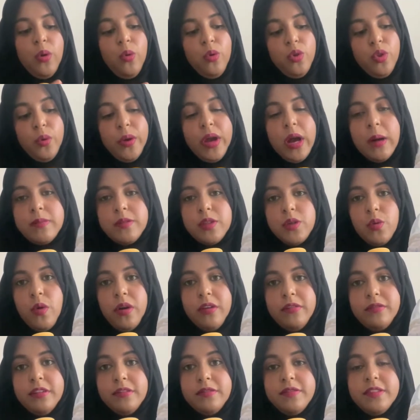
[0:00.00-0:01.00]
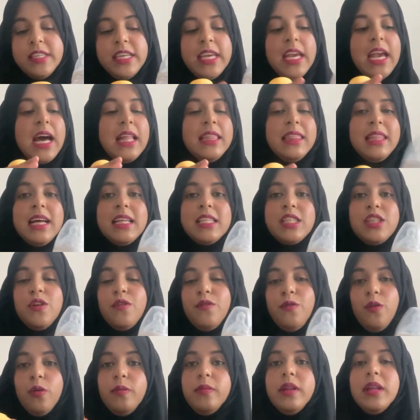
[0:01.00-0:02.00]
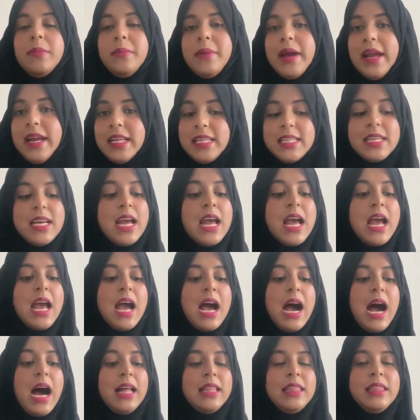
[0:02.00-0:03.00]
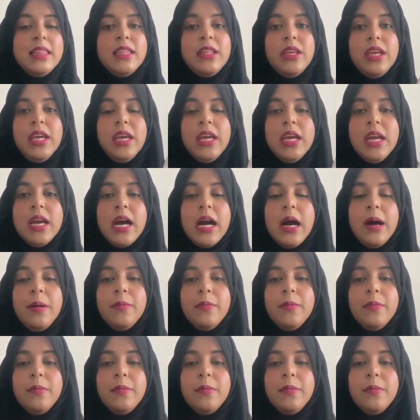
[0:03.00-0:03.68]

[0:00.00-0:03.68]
all the way up to 150, and that's your formula made. And the